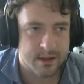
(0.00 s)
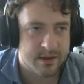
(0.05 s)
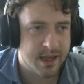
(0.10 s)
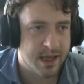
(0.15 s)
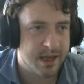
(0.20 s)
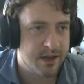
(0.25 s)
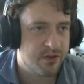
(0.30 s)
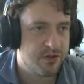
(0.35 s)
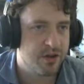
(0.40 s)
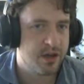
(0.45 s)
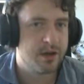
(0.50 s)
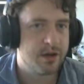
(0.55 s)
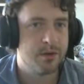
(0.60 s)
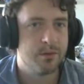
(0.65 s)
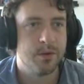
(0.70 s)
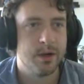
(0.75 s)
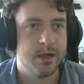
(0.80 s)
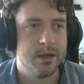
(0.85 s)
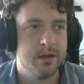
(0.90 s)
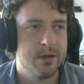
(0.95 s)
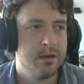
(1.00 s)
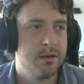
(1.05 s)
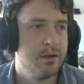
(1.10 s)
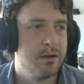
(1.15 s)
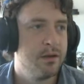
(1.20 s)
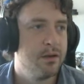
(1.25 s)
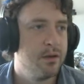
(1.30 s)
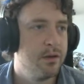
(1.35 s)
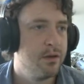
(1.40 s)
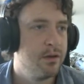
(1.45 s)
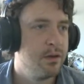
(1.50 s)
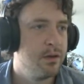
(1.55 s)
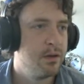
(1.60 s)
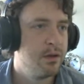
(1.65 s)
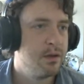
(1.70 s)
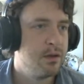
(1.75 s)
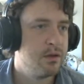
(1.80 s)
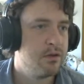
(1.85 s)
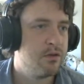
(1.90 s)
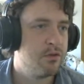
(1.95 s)
Test chicken rain.
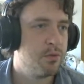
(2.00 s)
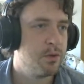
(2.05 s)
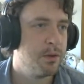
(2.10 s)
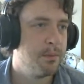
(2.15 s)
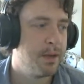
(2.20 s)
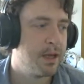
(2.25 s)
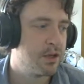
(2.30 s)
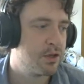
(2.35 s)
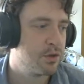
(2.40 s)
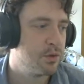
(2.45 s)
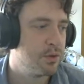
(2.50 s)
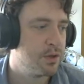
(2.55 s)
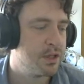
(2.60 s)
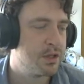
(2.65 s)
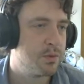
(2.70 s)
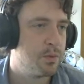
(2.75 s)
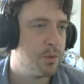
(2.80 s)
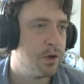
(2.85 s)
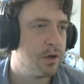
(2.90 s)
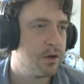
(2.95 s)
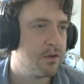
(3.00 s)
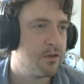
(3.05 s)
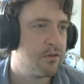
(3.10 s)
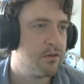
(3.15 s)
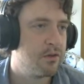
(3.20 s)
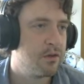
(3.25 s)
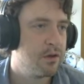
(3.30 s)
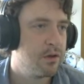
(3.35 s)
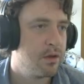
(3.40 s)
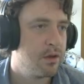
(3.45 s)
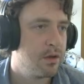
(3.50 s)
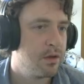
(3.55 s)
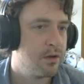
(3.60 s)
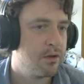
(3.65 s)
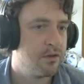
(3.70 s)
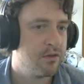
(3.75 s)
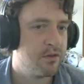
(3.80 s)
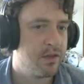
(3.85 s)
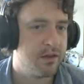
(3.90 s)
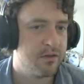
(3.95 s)
Just want to make sure this works,
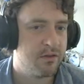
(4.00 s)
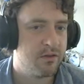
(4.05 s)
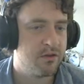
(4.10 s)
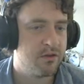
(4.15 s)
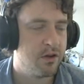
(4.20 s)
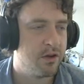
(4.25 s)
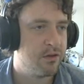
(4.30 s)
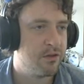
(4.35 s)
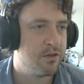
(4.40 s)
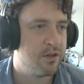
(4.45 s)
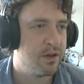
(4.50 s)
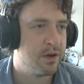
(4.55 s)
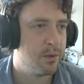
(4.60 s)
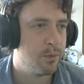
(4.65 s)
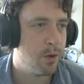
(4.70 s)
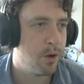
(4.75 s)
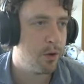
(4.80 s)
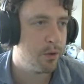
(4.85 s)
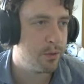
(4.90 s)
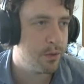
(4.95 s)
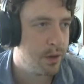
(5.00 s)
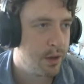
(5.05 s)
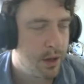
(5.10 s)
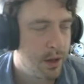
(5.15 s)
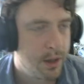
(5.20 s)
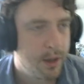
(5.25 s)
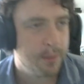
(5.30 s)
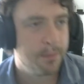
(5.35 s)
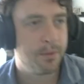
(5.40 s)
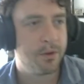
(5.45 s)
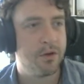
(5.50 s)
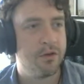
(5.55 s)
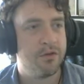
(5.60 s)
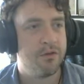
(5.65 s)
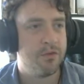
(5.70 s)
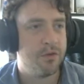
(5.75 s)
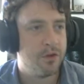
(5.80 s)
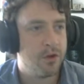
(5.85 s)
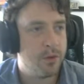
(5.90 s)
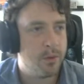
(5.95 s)
because there's a chance that it won't because of
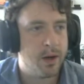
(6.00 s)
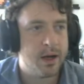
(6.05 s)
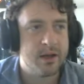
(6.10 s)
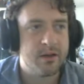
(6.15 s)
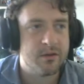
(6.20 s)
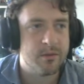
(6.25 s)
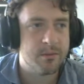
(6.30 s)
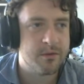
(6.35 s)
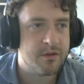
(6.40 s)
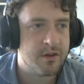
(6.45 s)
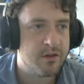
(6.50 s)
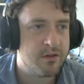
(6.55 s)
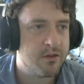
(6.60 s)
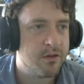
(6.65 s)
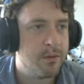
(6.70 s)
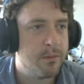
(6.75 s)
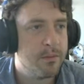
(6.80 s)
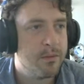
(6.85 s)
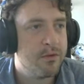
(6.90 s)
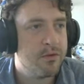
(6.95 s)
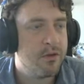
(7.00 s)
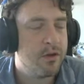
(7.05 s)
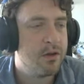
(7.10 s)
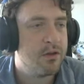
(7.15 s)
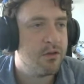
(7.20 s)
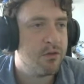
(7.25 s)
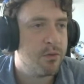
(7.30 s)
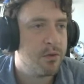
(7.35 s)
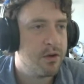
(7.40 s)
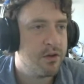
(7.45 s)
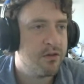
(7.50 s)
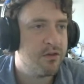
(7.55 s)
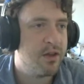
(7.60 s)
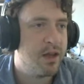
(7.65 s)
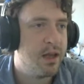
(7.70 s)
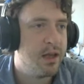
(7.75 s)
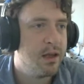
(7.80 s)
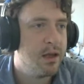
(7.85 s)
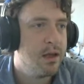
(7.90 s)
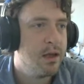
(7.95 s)
the new item system. So I just want to
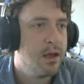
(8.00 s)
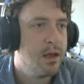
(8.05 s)
see.